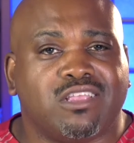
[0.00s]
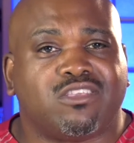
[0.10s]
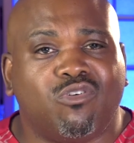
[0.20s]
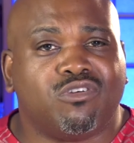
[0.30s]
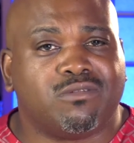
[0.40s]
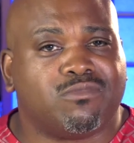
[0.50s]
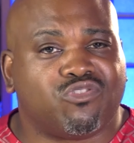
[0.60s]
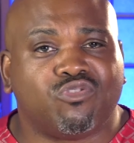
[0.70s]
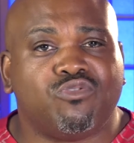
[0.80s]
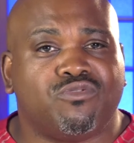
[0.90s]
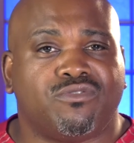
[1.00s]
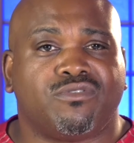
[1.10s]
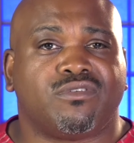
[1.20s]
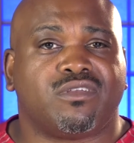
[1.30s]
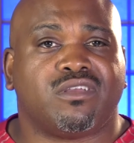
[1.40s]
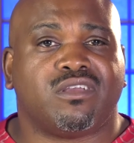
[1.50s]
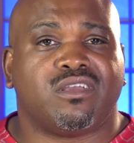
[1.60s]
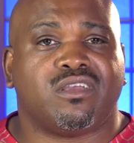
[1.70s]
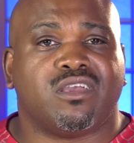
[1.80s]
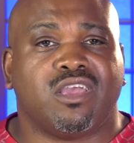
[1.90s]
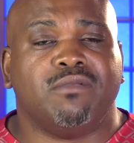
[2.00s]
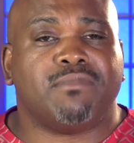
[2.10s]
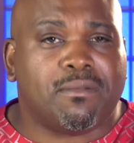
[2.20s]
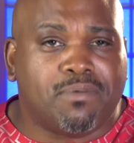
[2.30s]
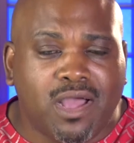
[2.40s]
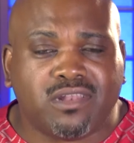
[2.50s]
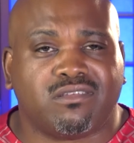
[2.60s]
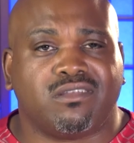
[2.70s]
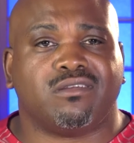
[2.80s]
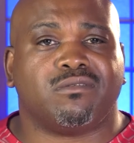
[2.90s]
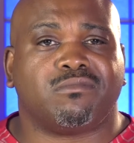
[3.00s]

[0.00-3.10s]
told him the truth, he may punish them.